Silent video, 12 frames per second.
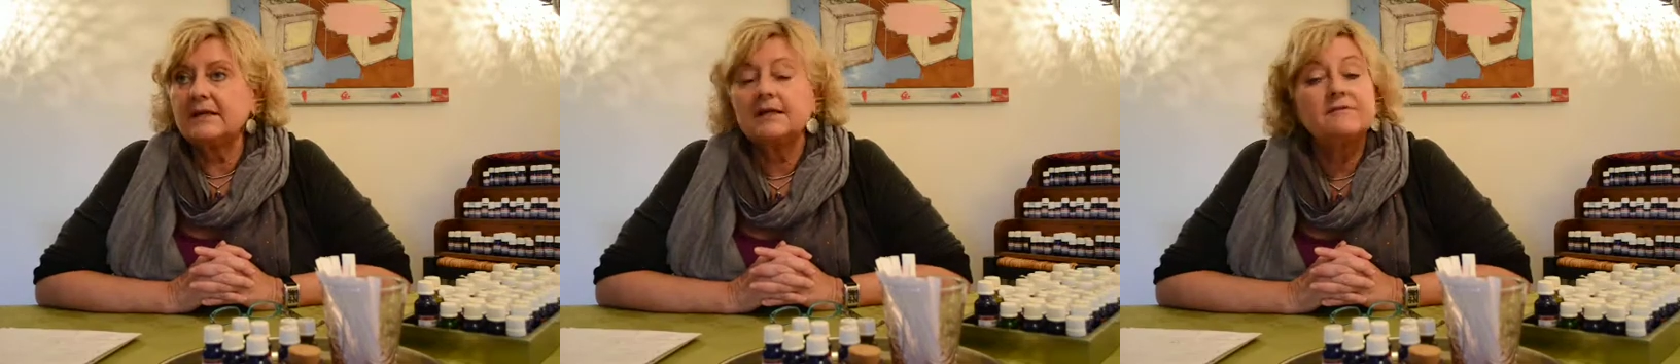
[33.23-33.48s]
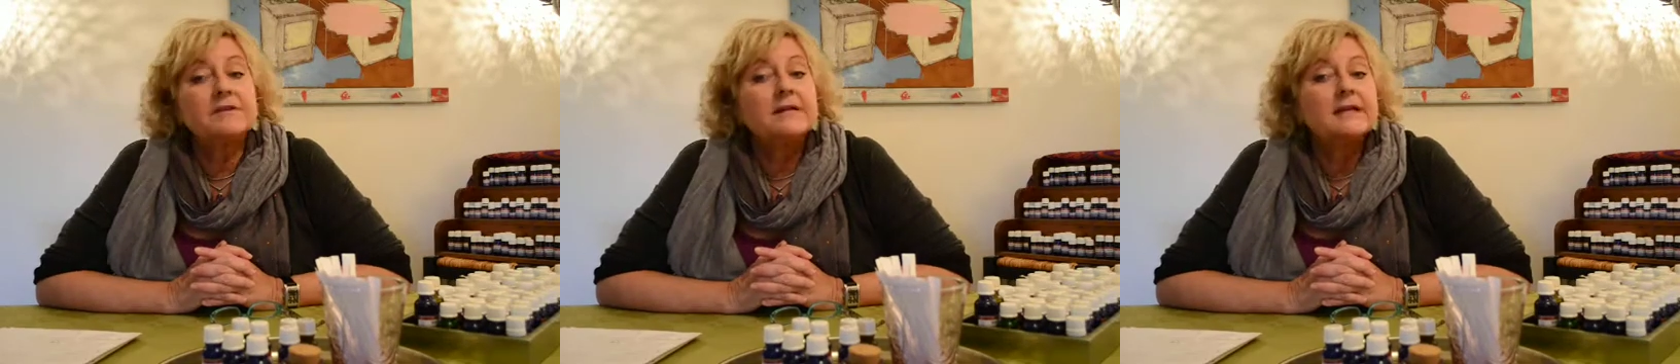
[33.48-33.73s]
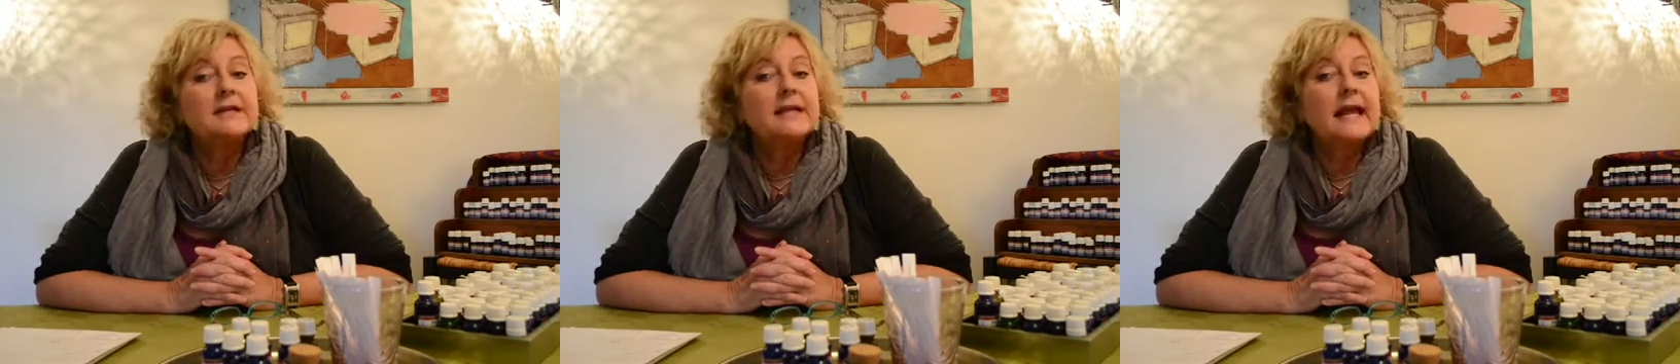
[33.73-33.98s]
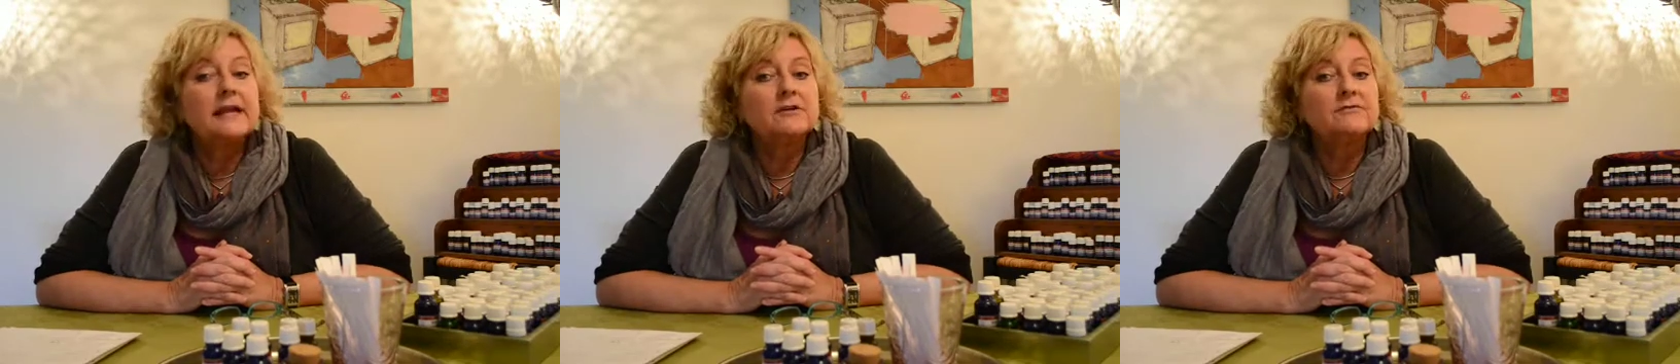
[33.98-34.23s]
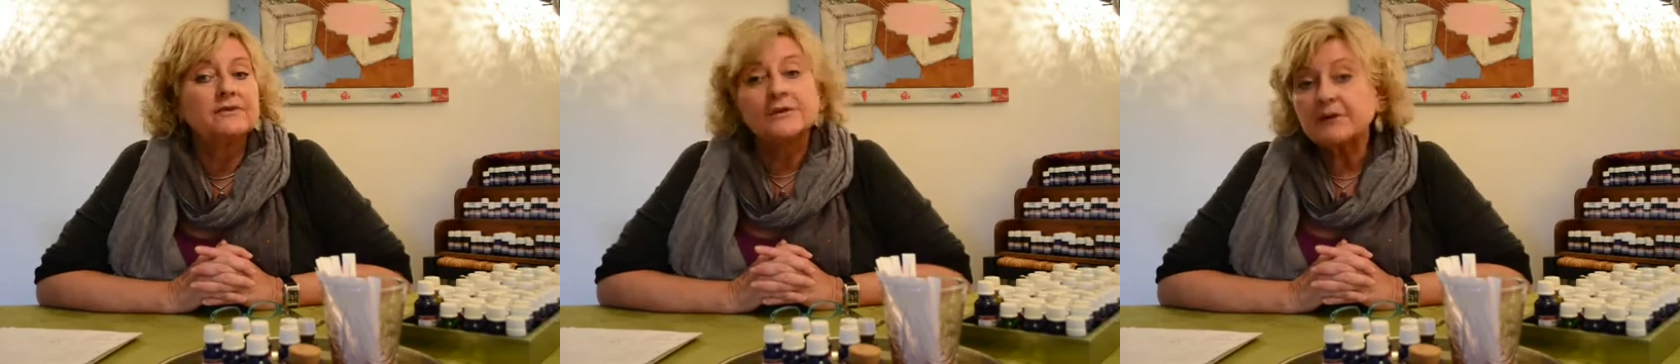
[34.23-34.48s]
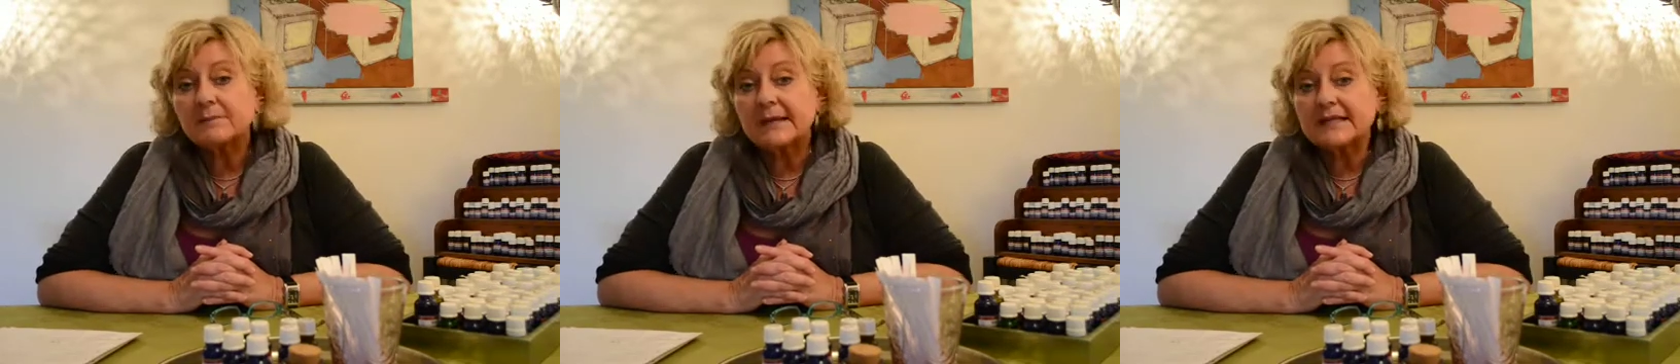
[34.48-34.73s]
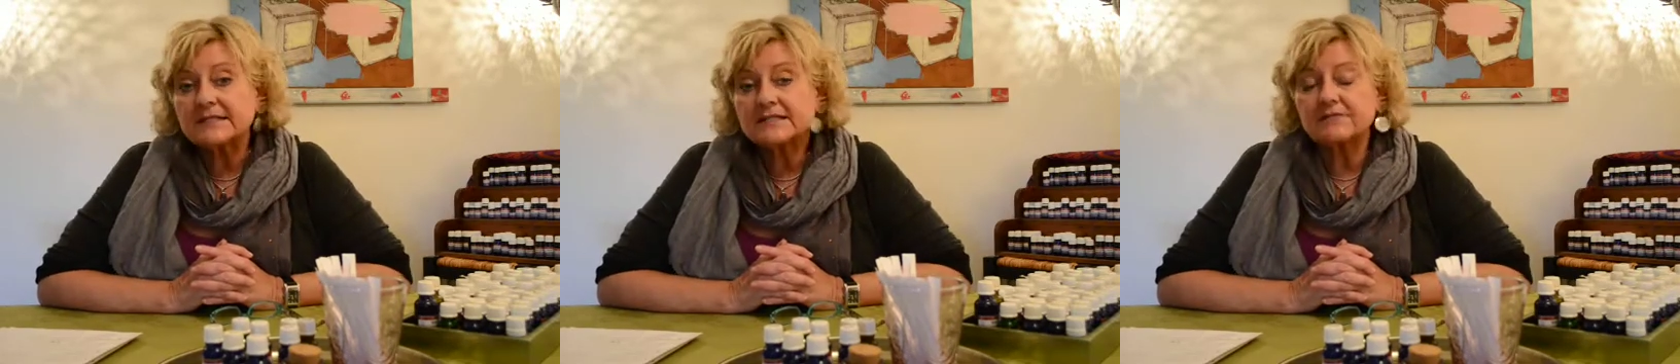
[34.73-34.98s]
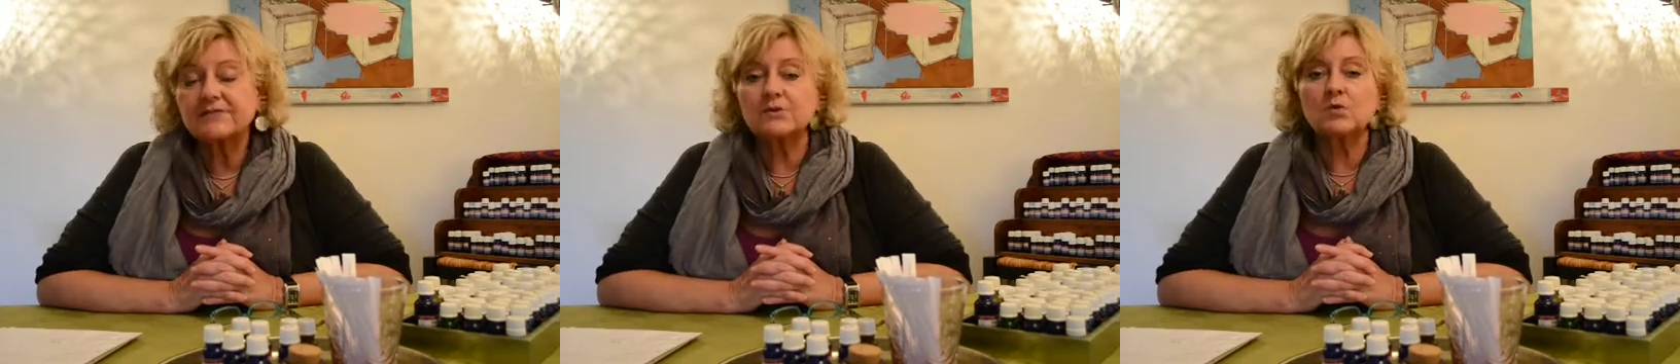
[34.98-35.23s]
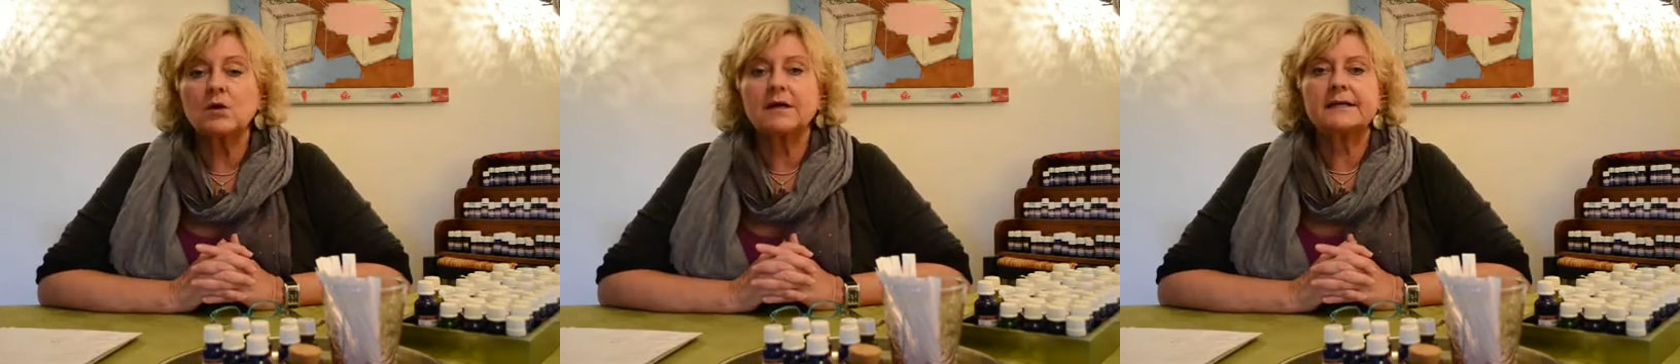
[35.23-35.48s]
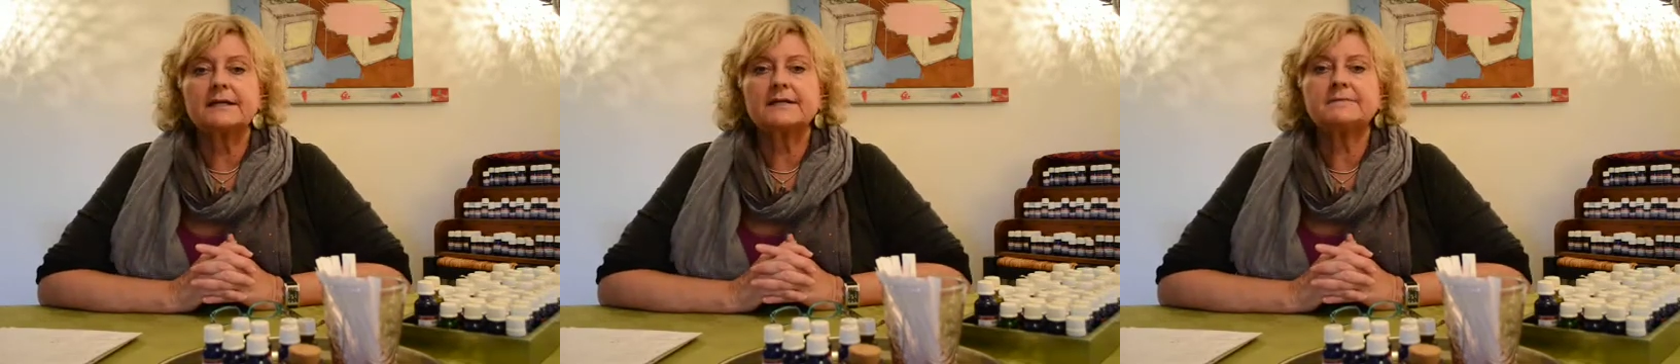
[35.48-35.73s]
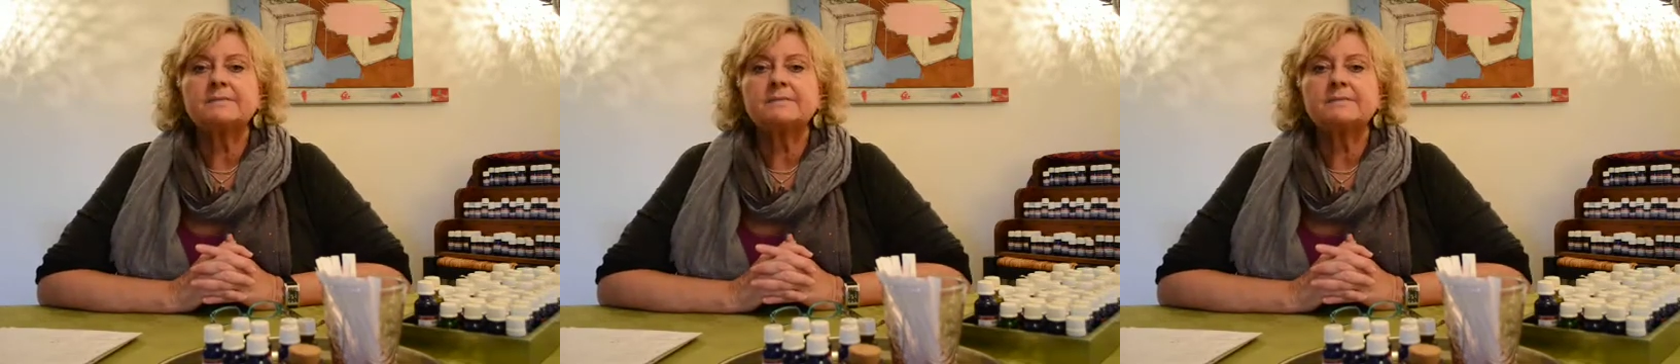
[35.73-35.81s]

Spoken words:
even in an aloe vera base if you wanted.